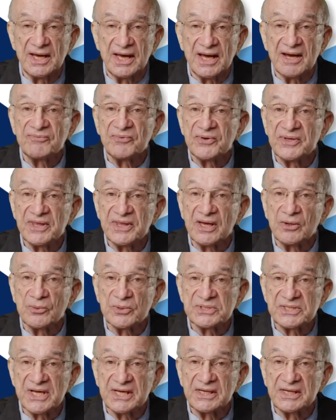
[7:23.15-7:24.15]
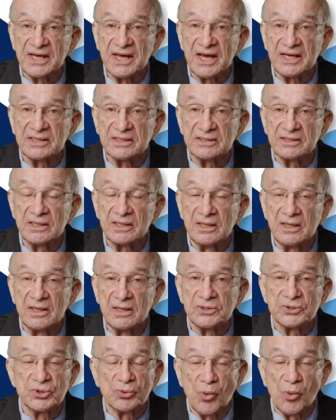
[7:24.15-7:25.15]
Everything was dedicated
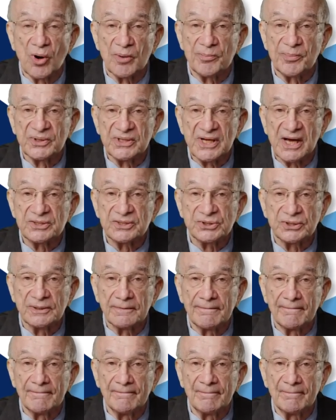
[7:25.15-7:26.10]
to war production.